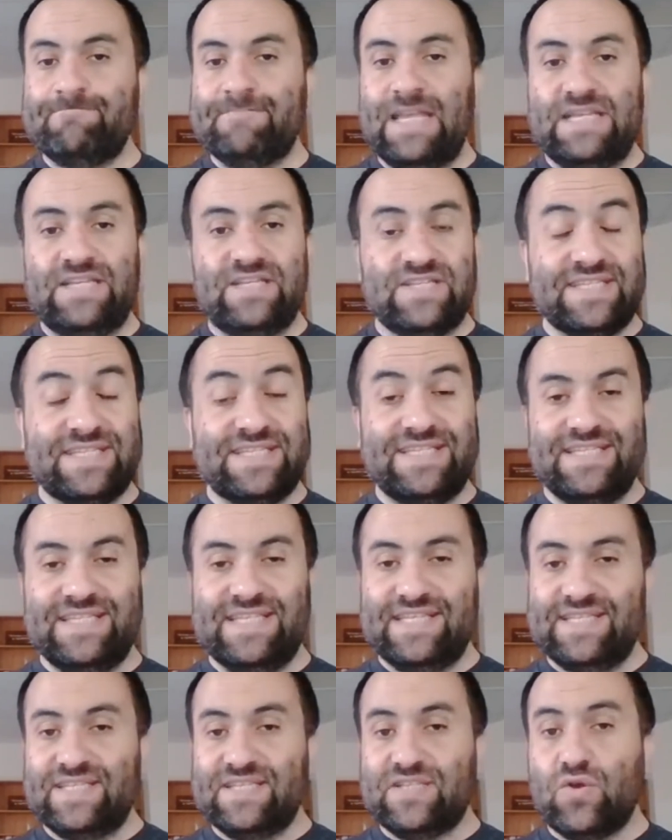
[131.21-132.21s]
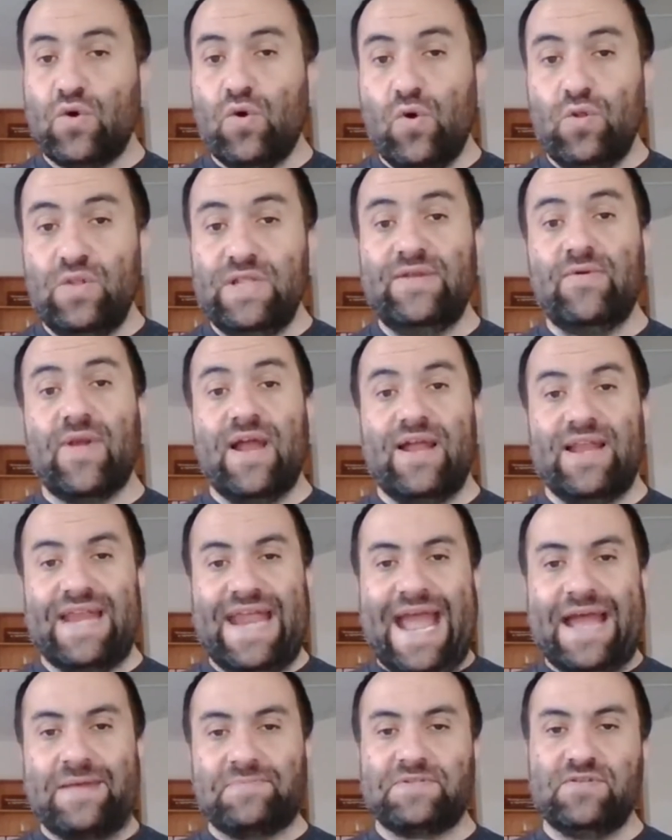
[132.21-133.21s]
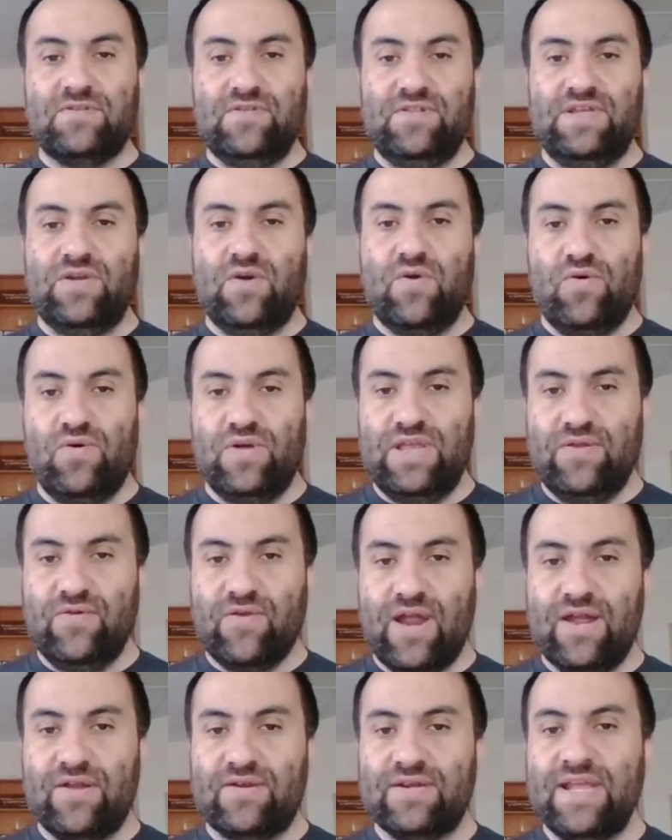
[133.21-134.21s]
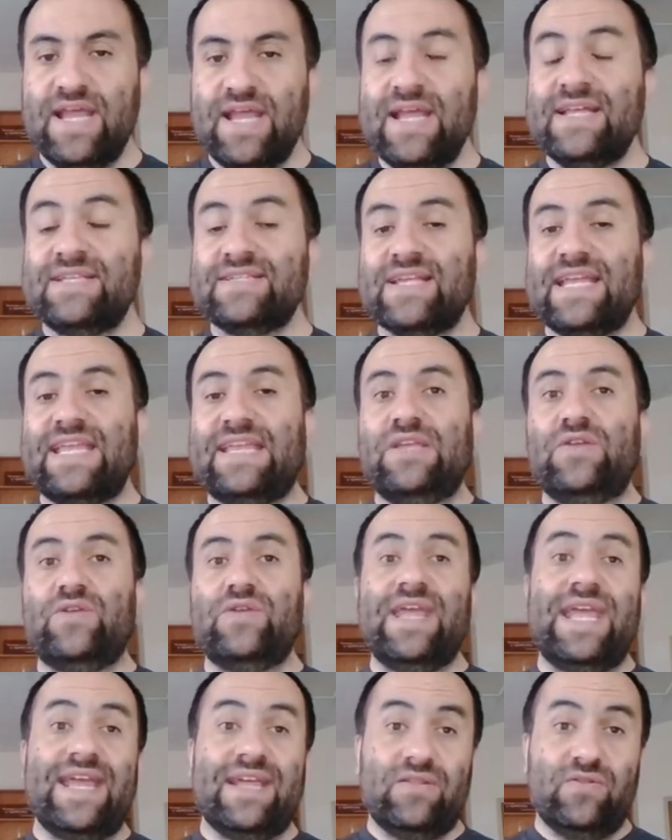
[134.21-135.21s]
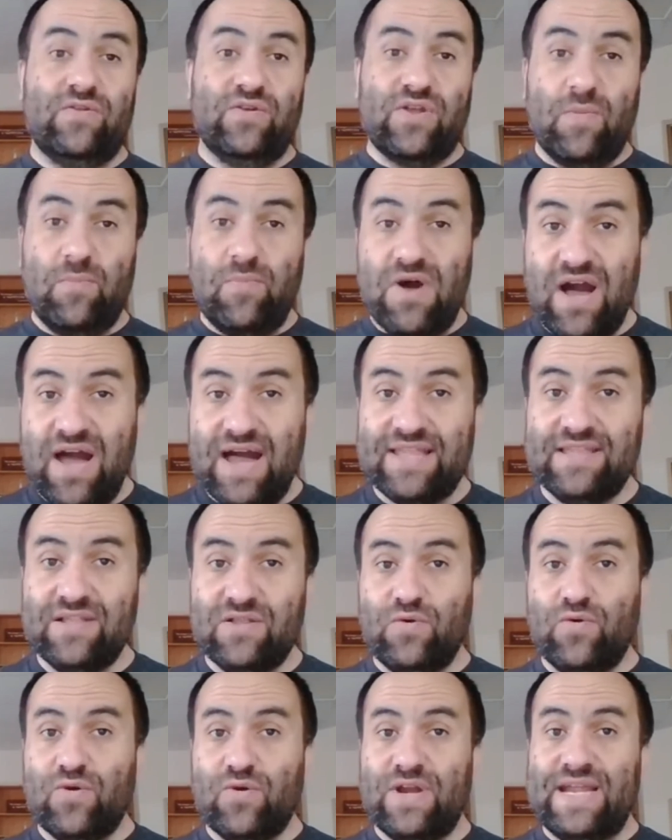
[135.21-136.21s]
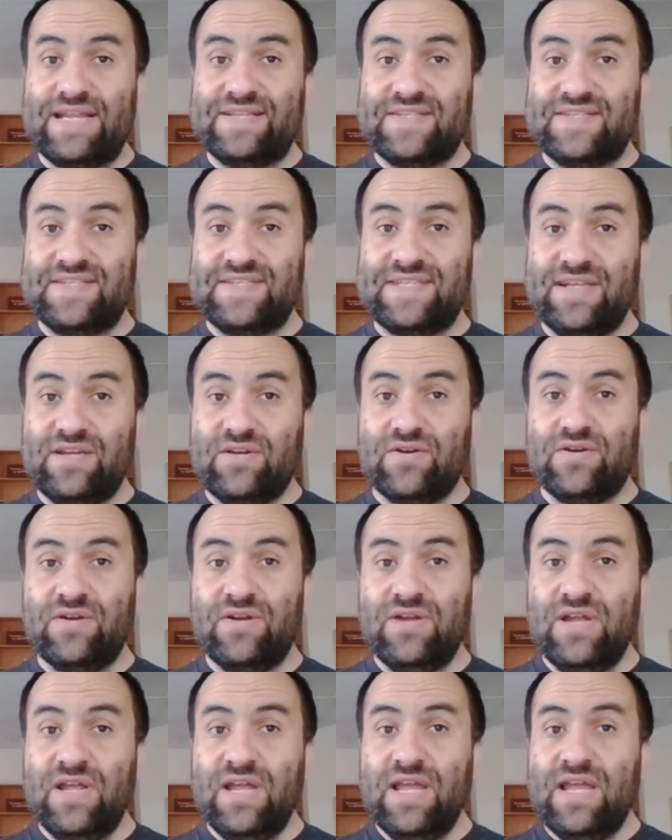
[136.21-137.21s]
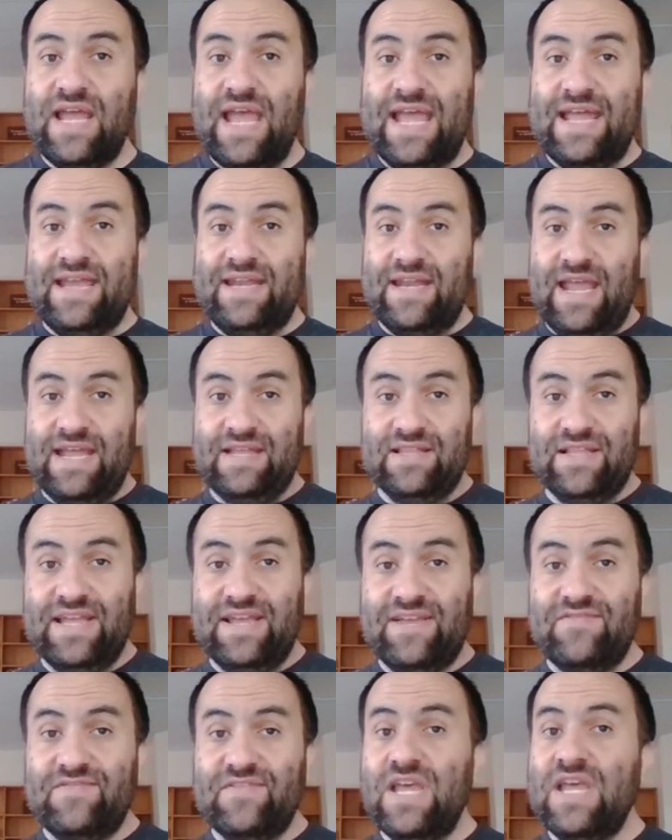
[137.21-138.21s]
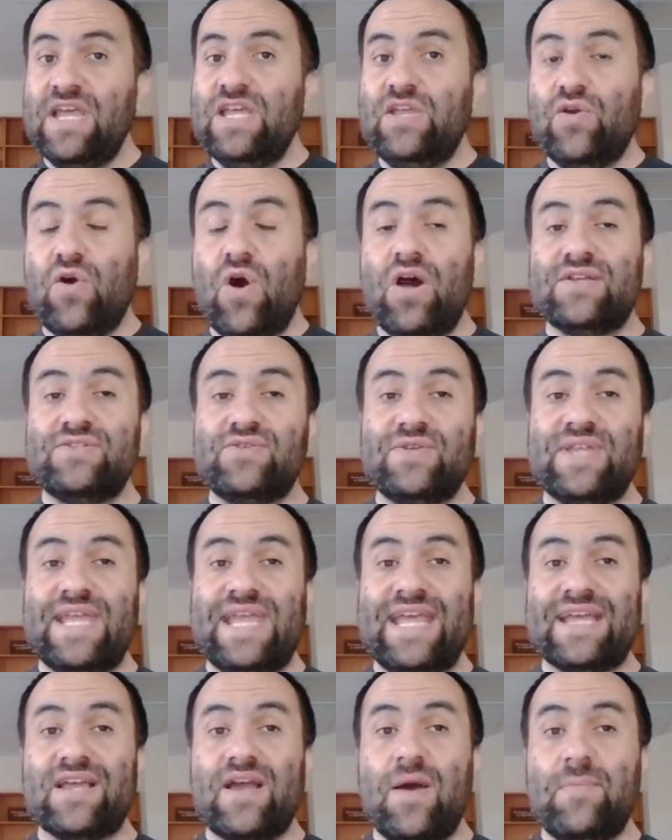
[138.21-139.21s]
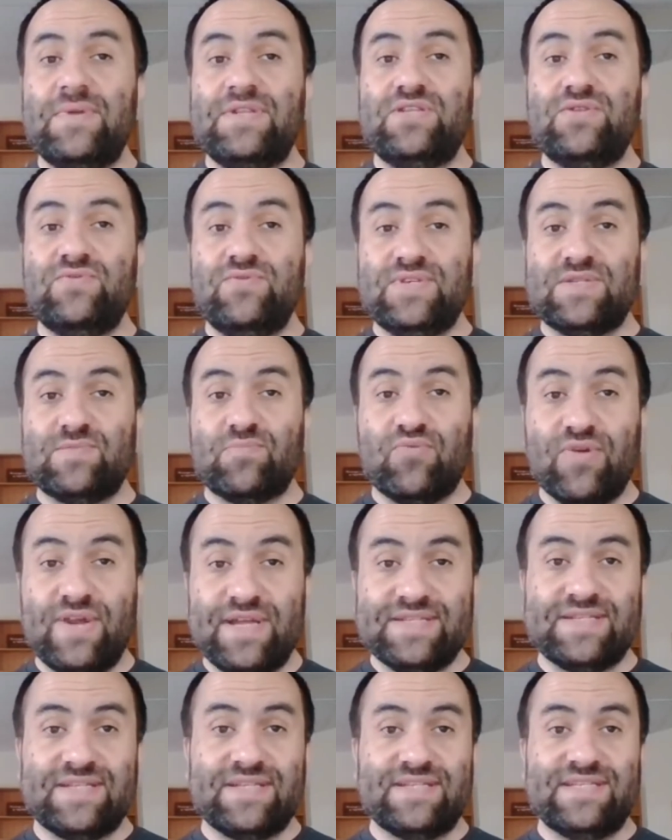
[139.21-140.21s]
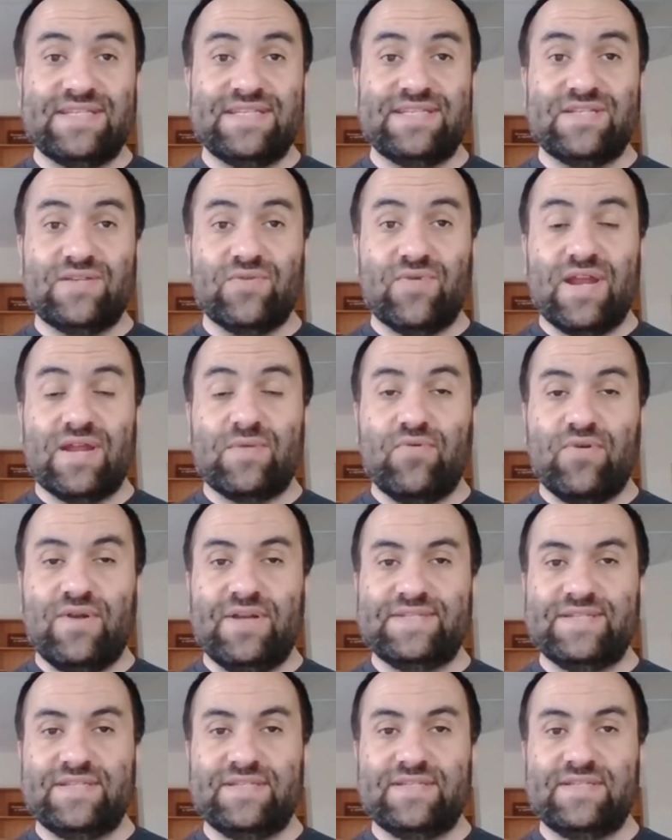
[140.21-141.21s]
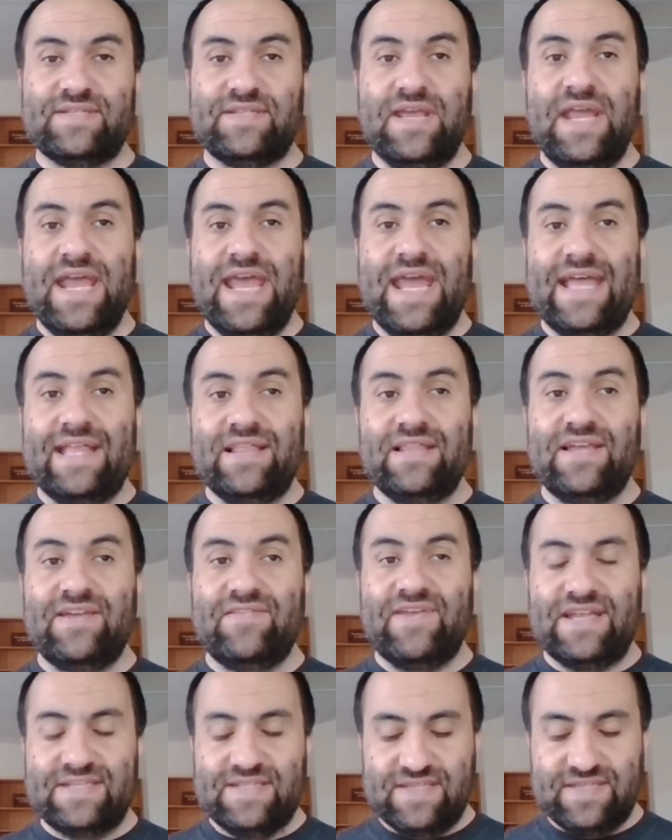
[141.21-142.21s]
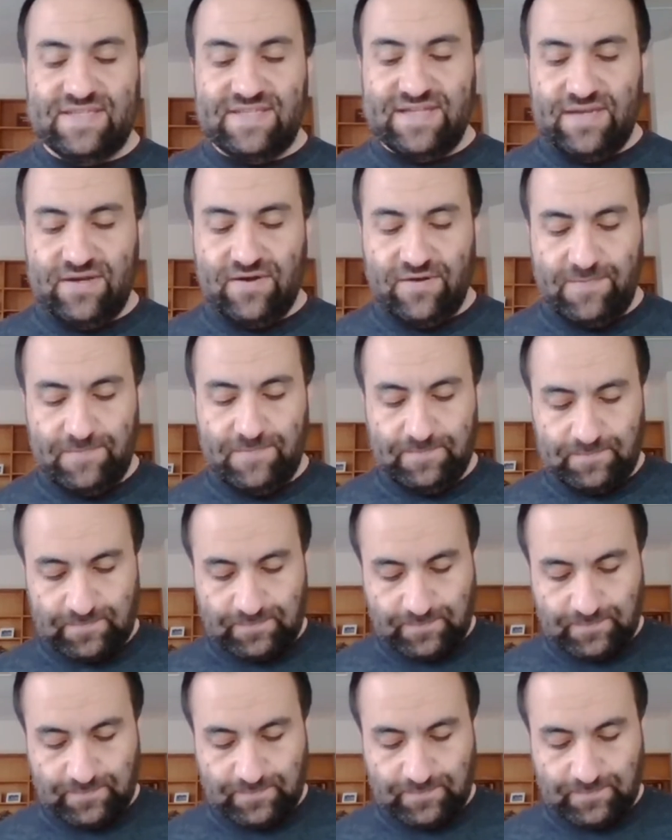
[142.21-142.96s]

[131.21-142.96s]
This is holy ground, absolutely holy ground. It's like you can't look upon the Lord as a sinner and live. You also can't come into his presence, his direct presence, and live as a sinner.